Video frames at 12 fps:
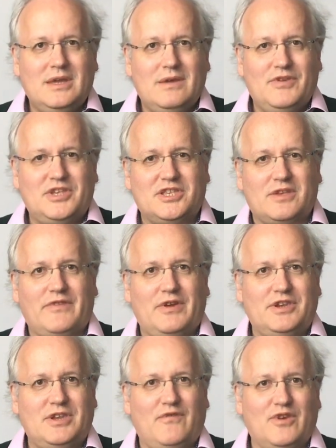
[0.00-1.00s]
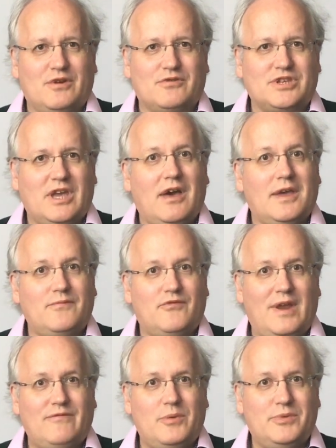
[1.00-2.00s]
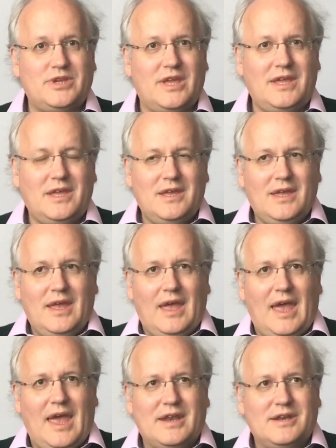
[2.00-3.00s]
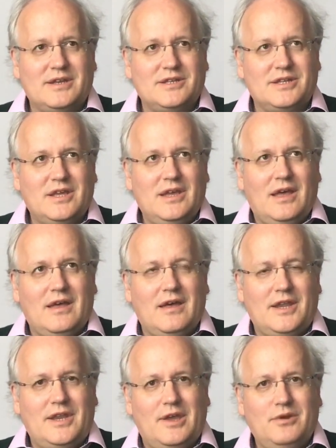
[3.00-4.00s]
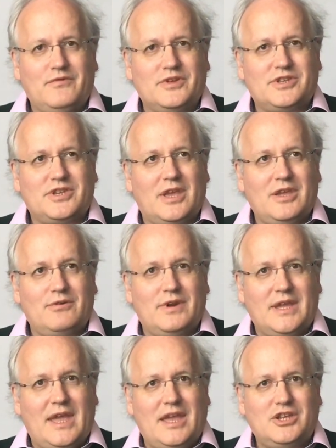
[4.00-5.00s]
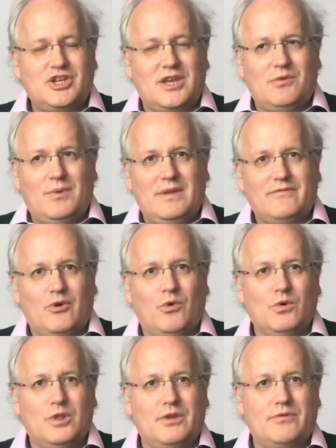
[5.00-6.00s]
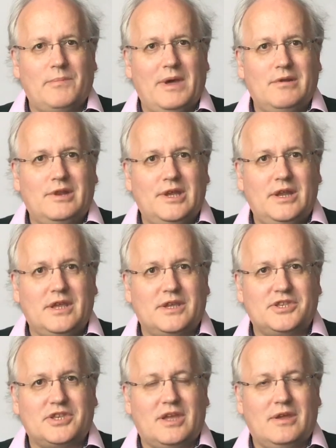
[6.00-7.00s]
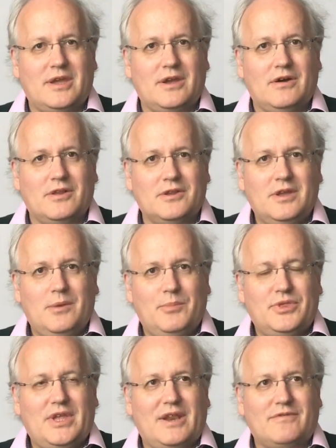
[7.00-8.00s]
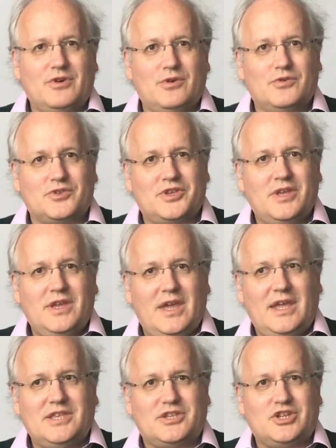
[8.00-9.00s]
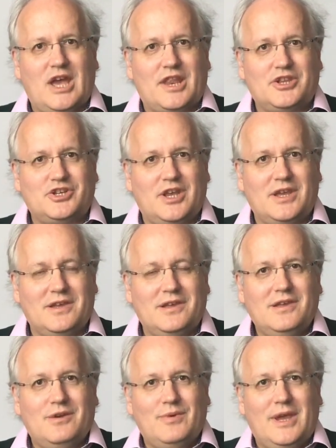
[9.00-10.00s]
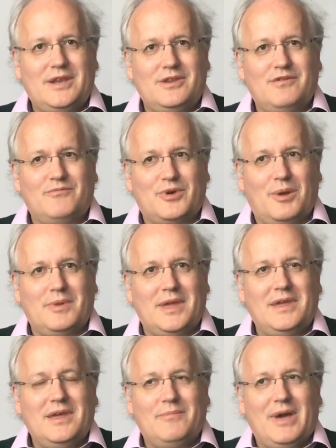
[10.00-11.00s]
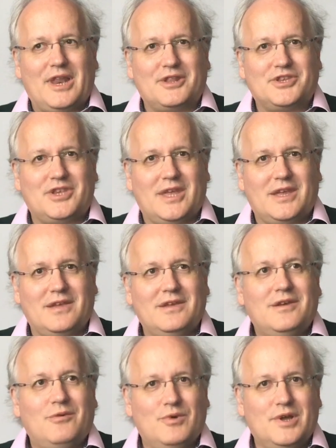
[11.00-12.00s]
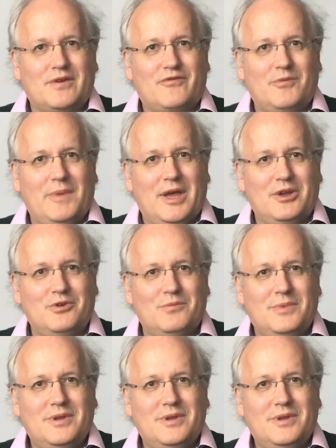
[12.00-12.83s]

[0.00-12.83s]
This is a very difficult time for everybody, and I know that you're engaging with all the remote learning that's going on, but that of course is challenging when you're probably balancing work from home,